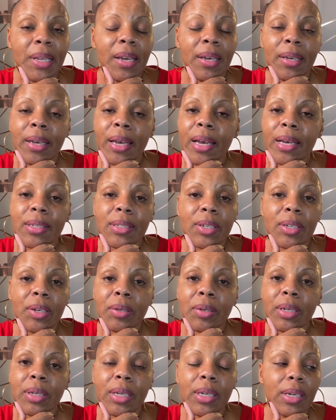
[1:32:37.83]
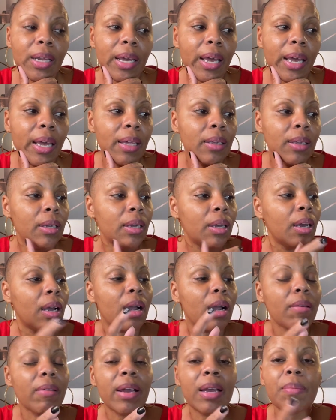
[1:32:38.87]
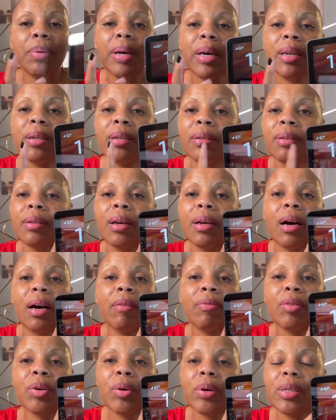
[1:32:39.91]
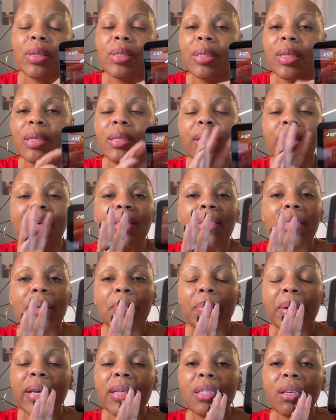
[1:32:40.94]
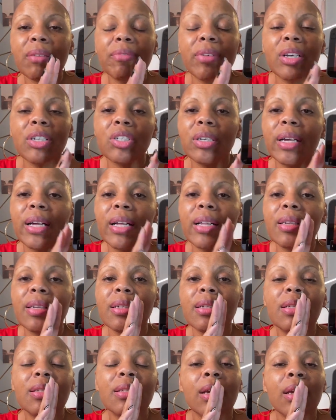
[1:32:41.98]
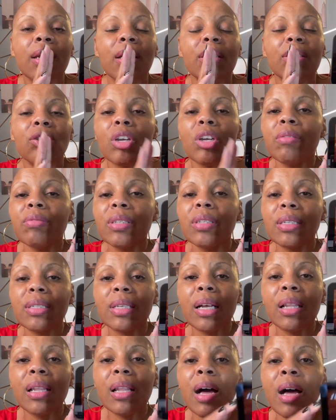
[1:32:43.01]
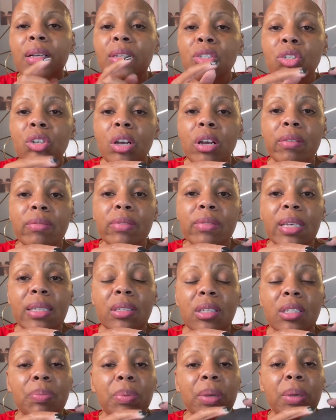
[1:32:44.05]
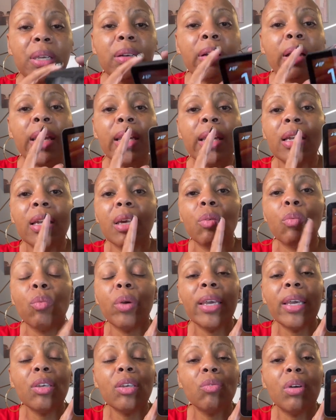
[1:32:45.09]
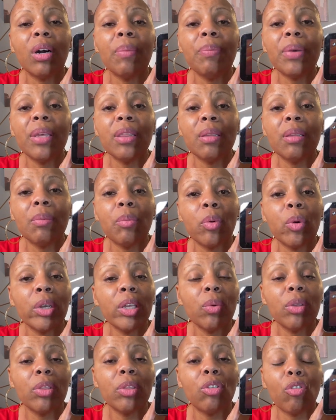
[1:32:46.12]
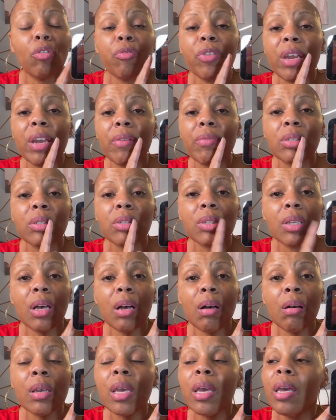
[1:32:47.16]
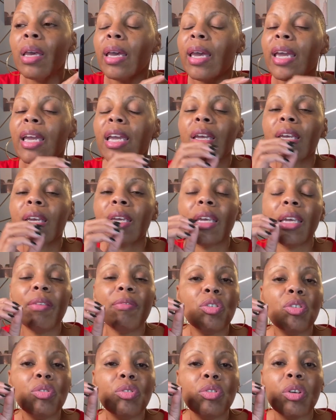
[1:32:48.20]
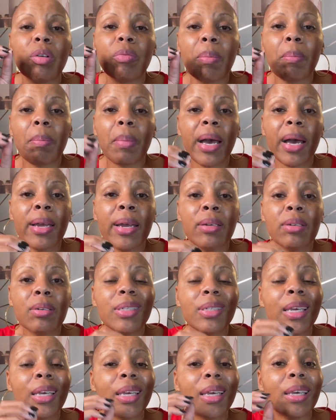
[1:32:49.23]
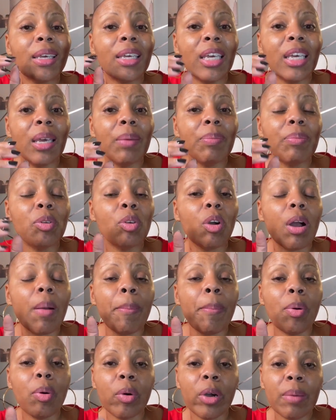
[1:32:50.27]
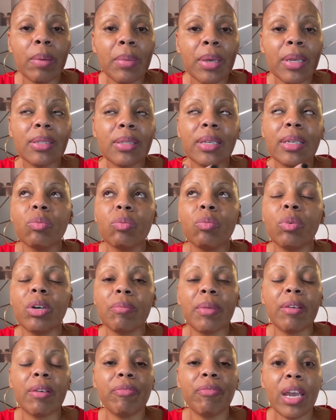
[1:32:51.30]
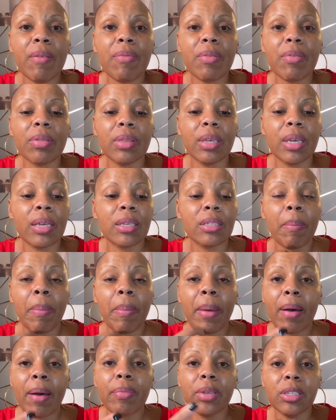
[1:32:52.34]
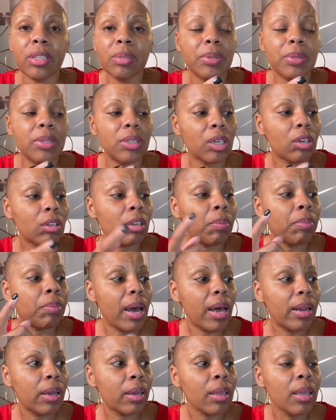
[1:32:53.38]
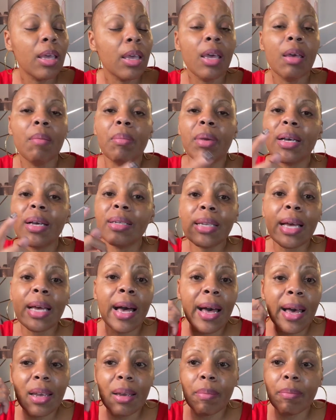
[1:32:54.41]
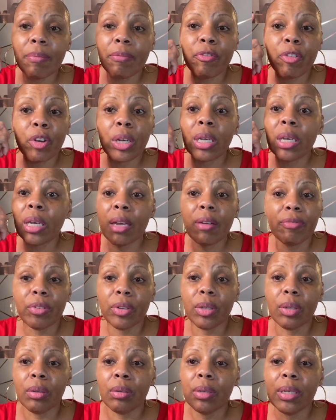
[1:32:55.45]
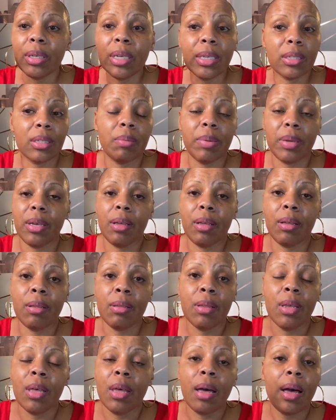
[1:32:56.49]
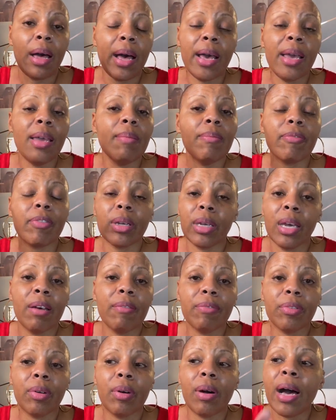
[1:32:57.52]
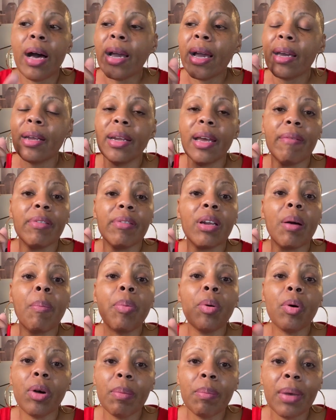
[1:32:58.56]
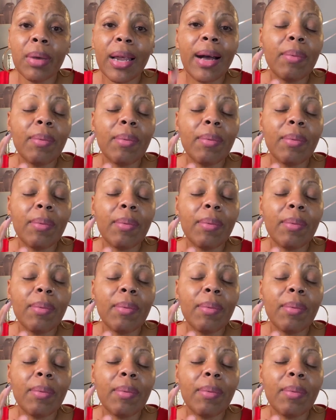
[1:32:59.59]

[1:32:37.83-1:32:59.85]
I ain't ask her none of that. All right, but of course it does some basic functionalities, serves as a clock, serves as a speaker. It can wake you up in the morning with your favorite song. It can give you your reminders. It can keep your appointments. That's one of my favorite things about this particular product because I am forgetful, Isabel. I am forgetful. I can have an appointment.